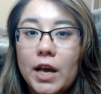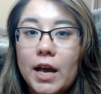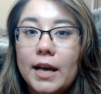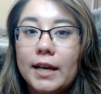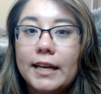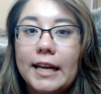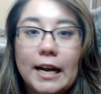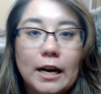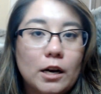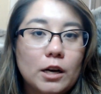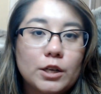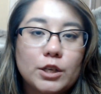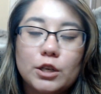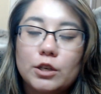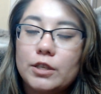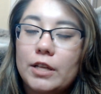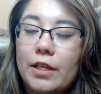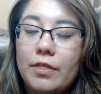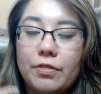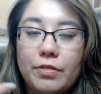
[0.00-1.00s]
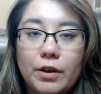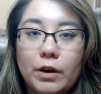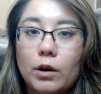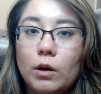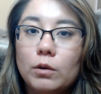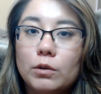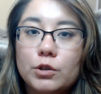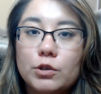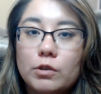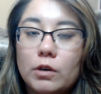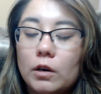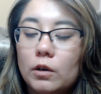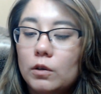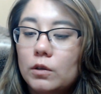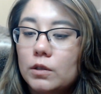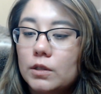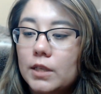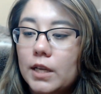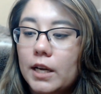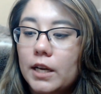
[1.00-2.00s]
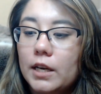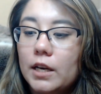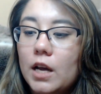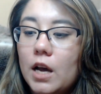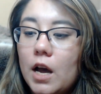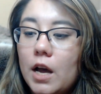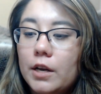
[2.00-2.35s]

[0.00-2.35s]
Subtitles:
characters and their own struggles and